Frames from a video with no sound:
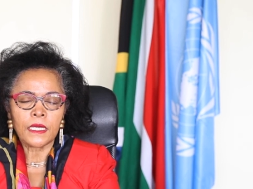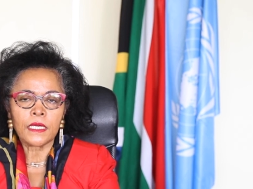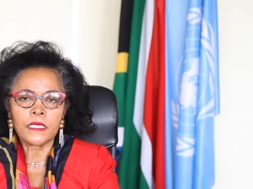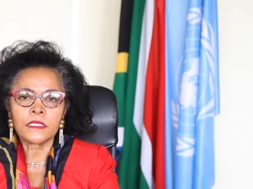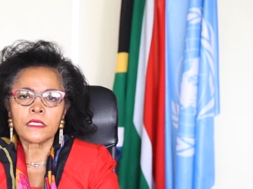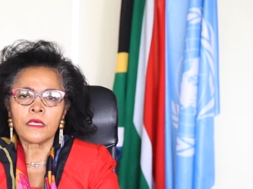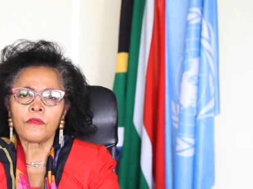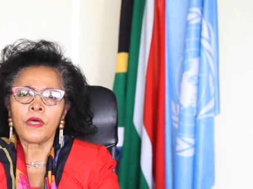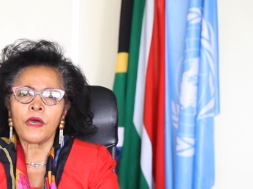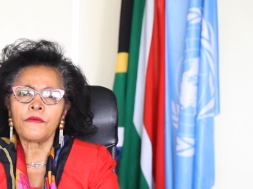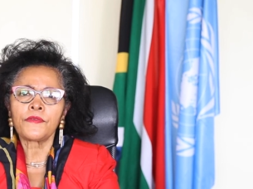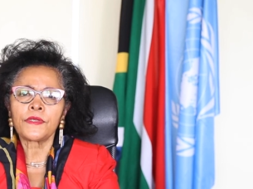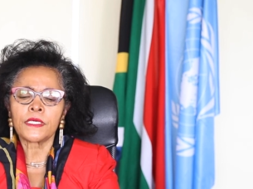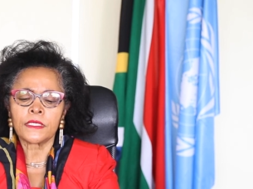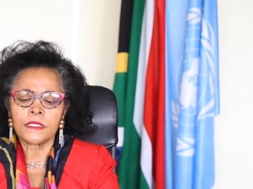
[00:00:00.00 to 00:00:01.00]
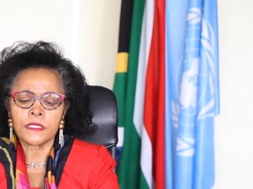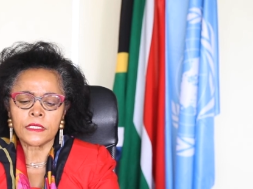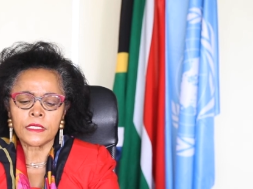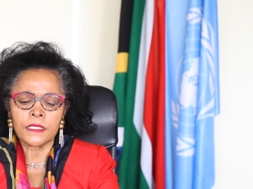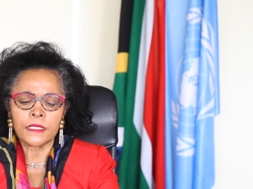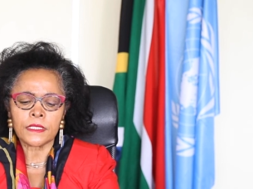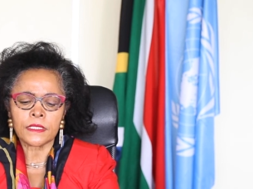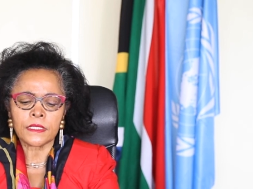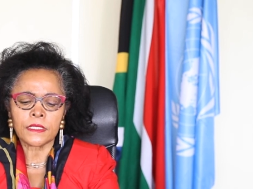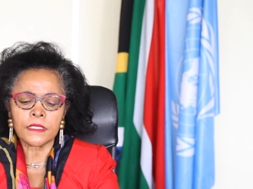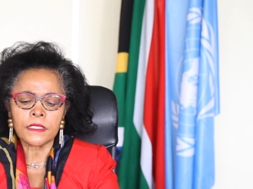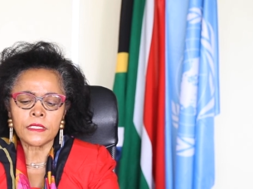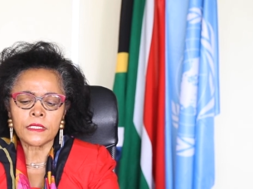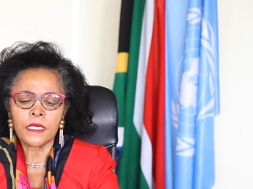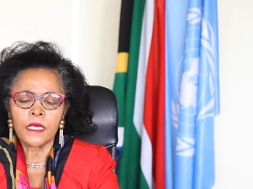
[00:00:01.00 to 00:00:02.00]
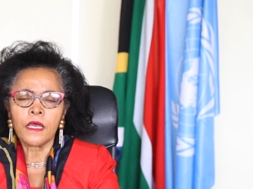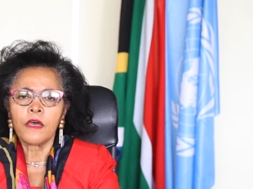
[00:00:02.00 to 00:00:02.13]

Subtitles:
and South African citizens